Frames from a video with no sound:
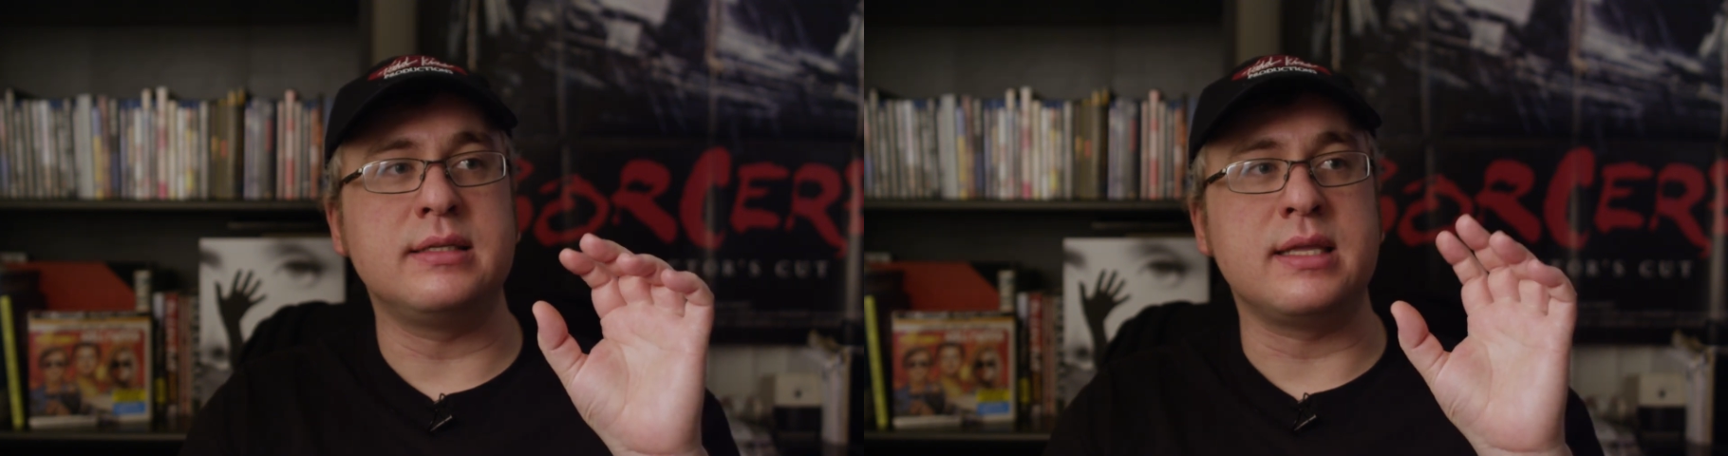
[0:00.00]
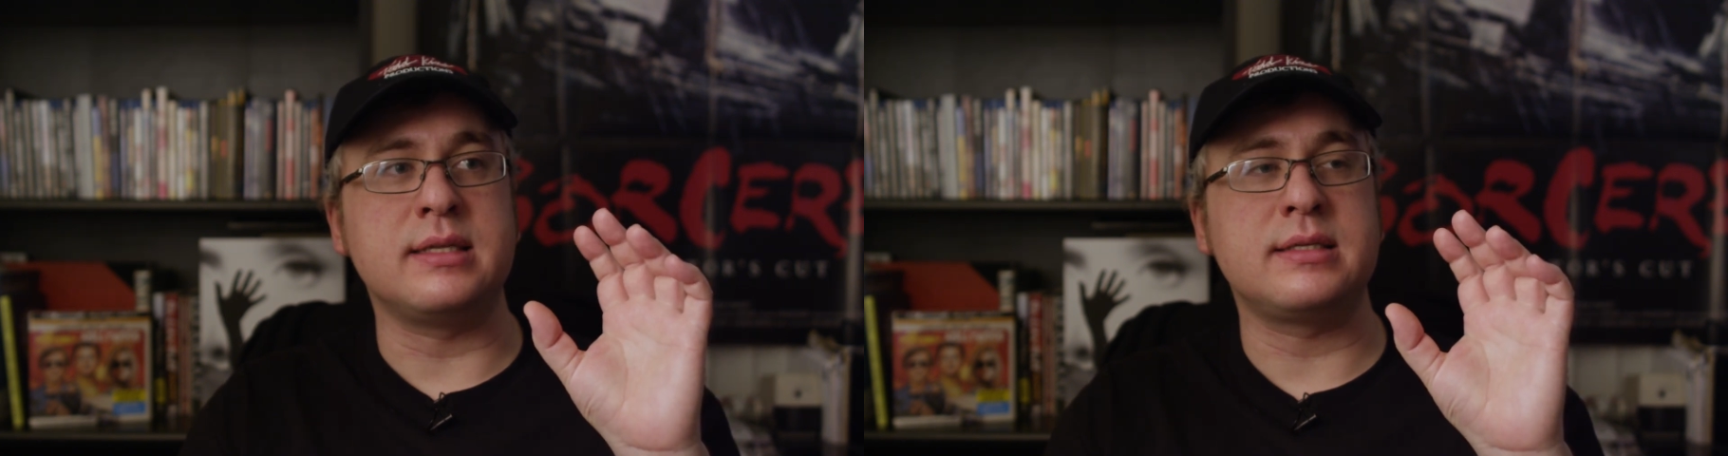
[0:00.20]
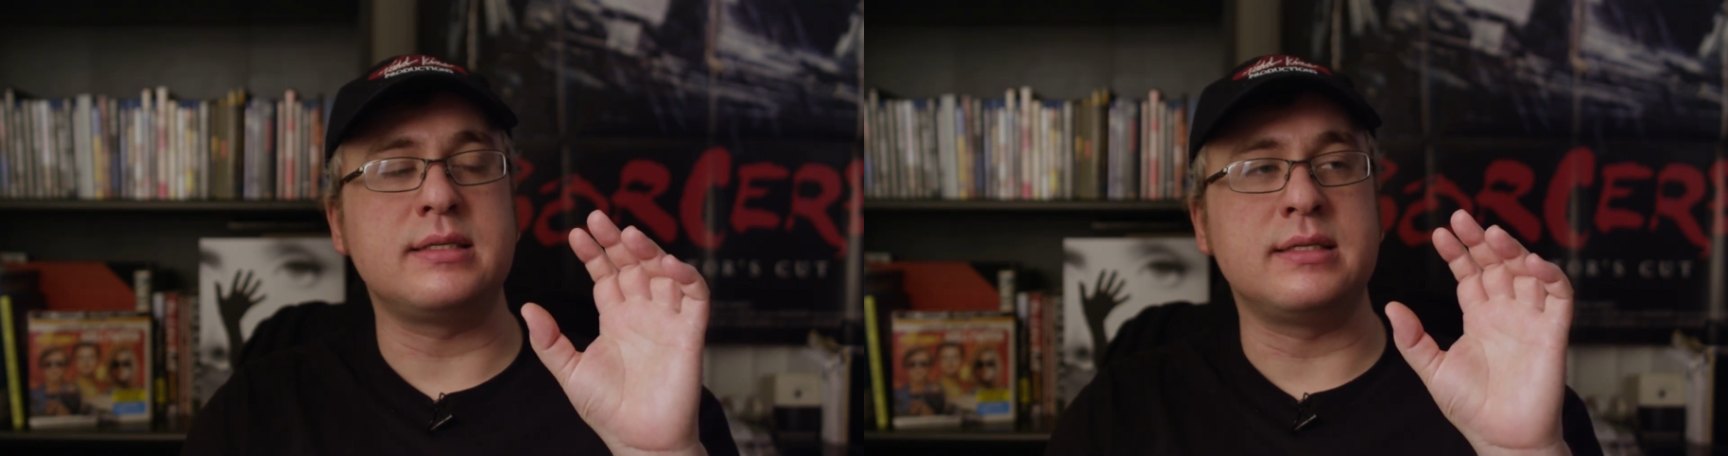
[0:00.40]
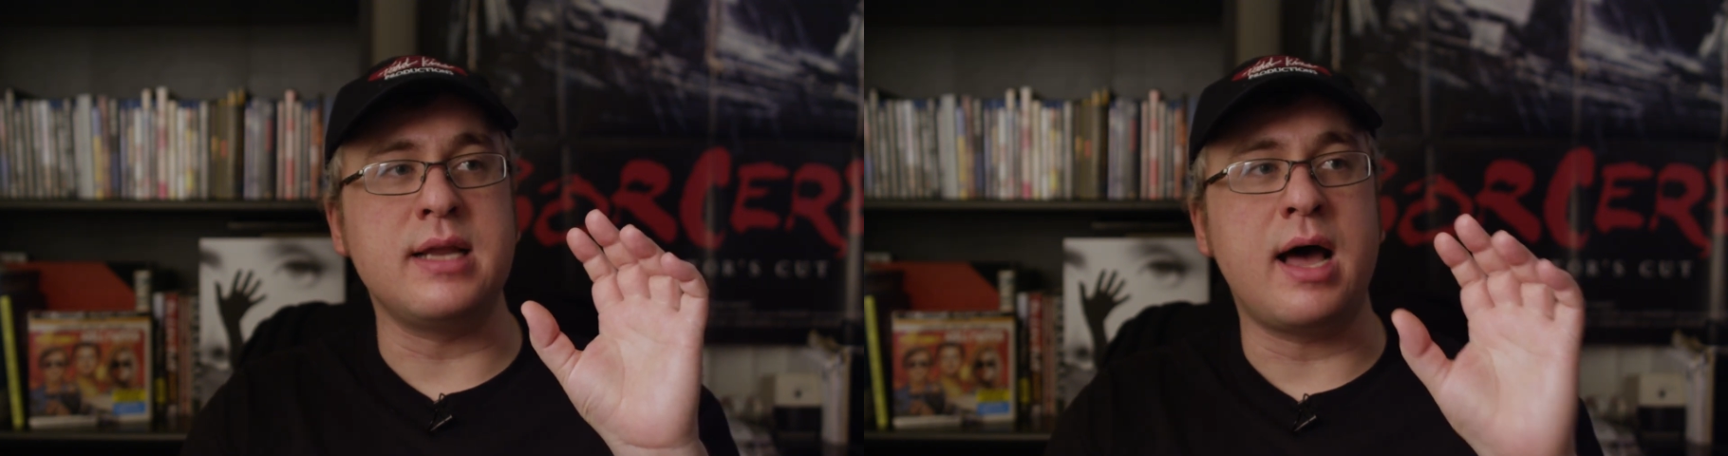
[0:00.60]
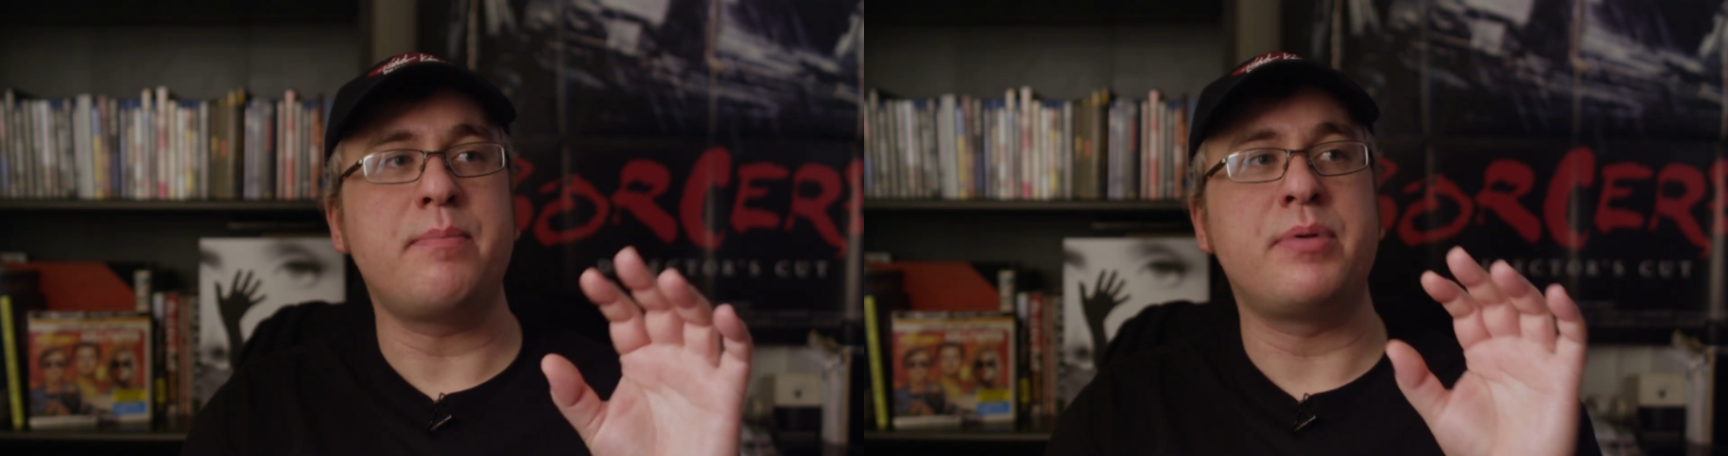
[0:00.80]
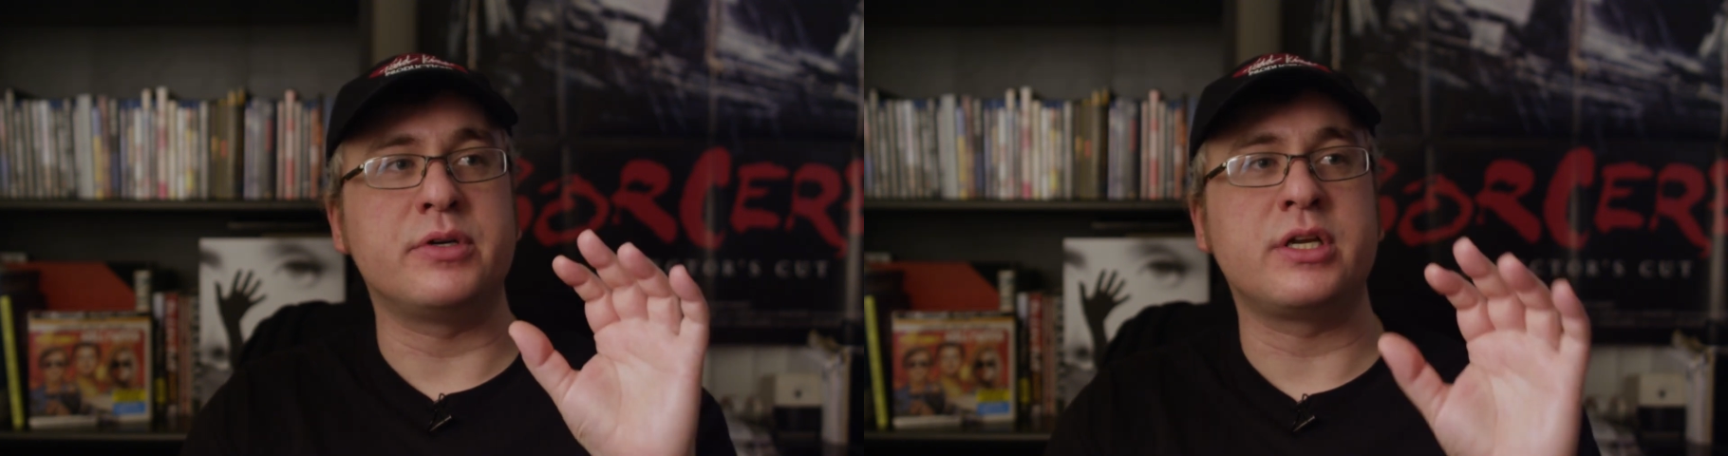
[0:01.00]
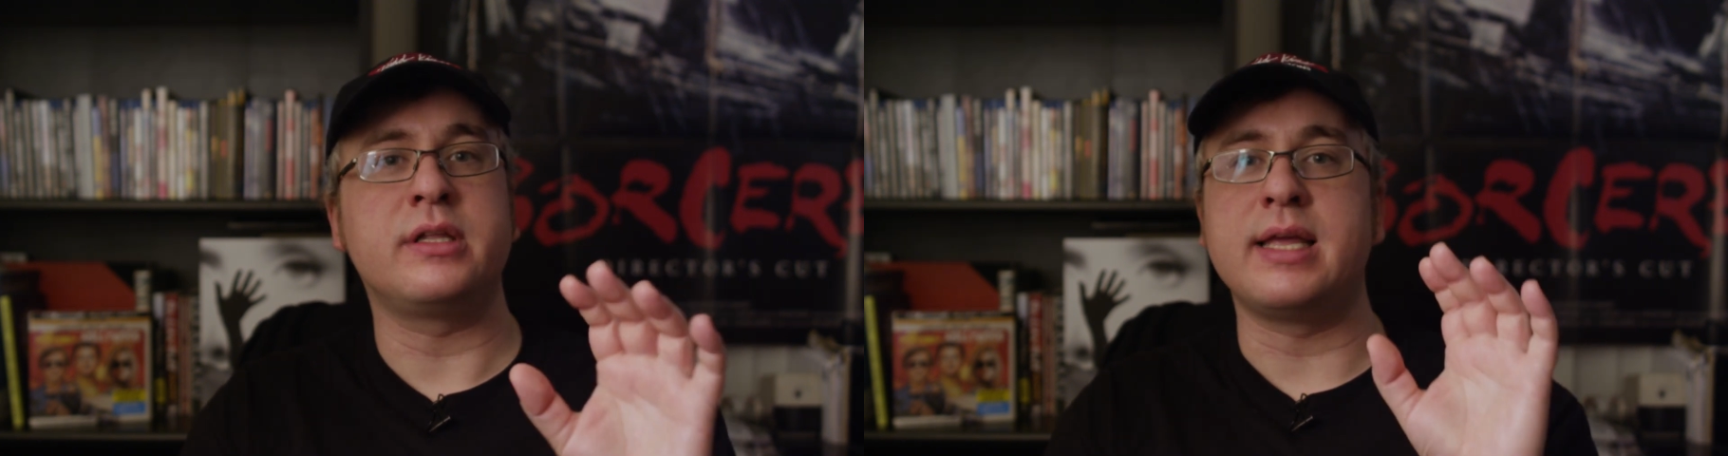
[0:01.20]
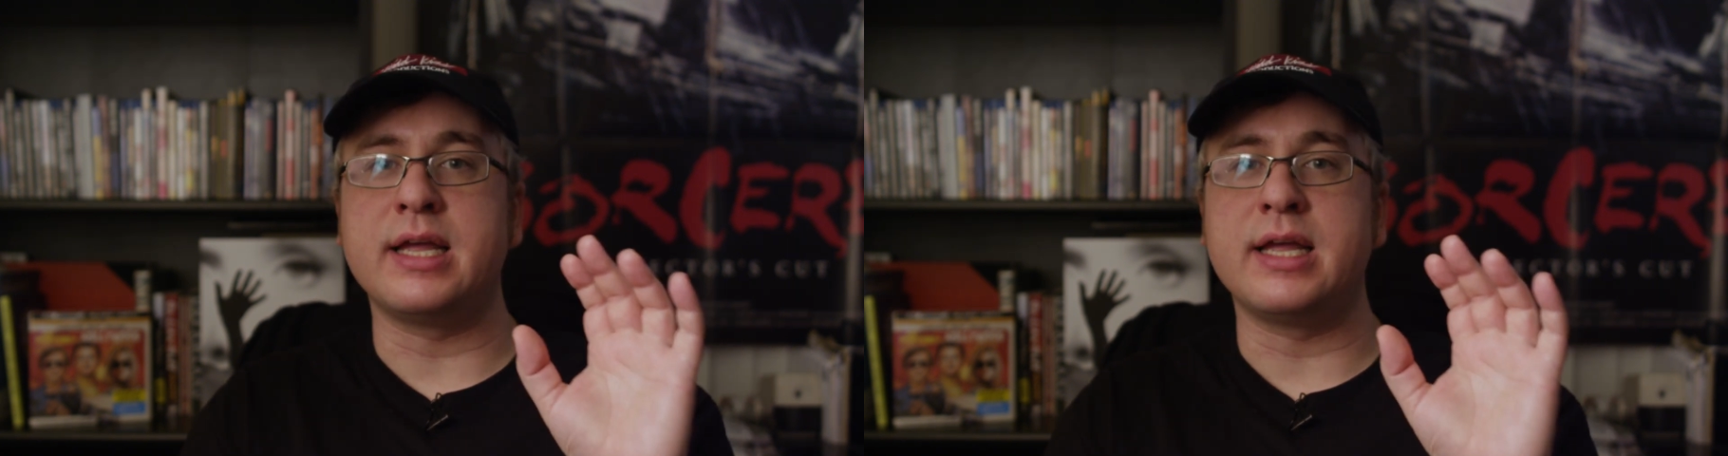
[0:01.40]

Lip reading: that's not particularly